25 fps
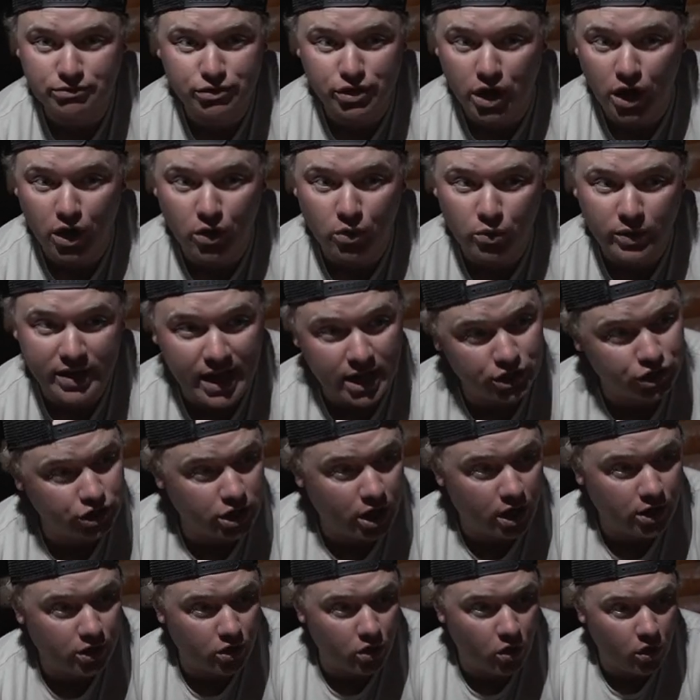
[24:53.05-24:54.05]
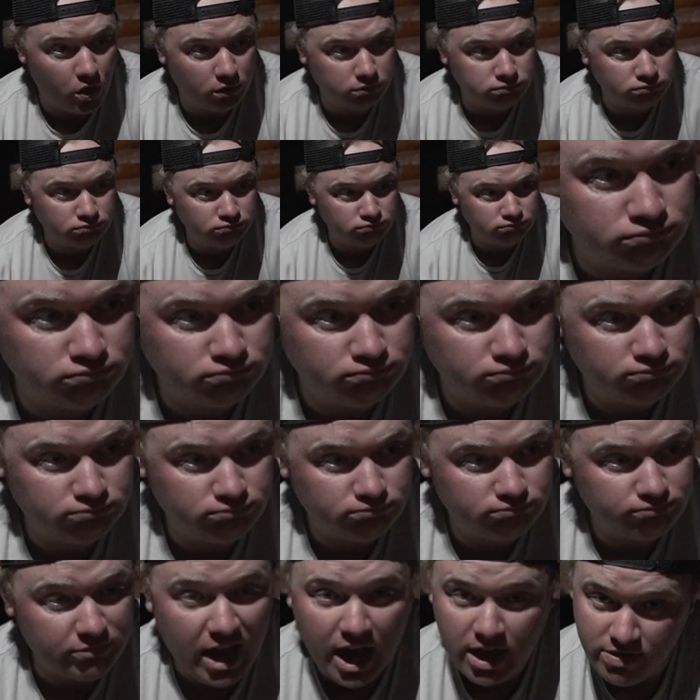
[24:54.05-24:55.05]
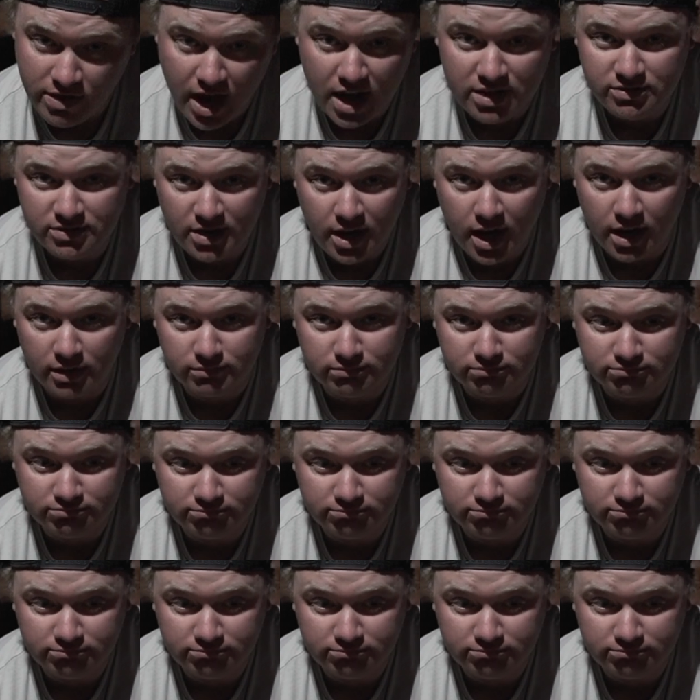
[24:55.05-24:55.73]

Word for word: So we had charcoal, and that's it.